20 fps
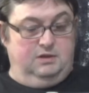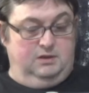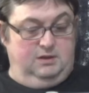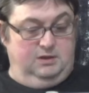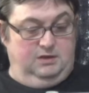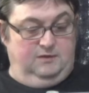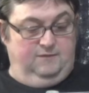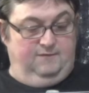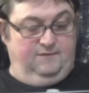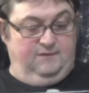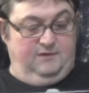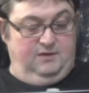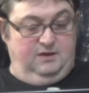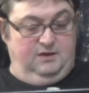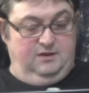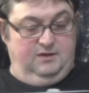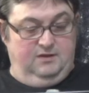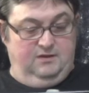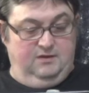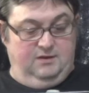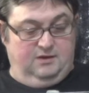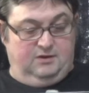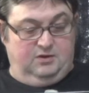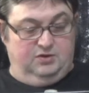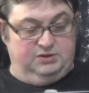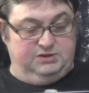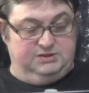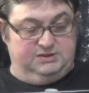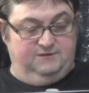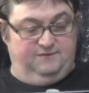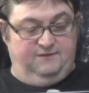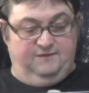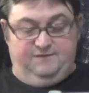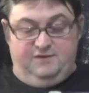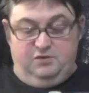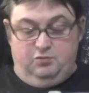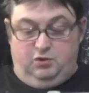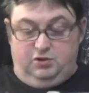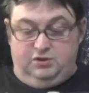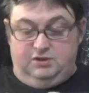EV, because it's a
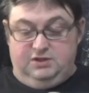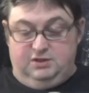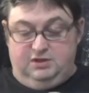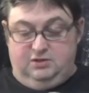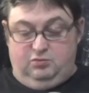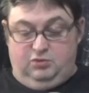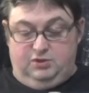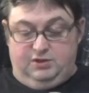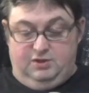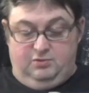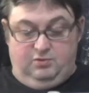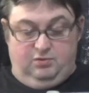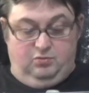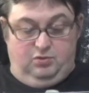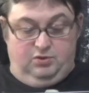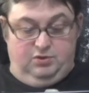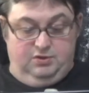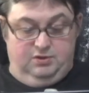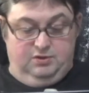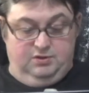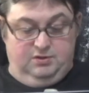51 kilowatt hour one,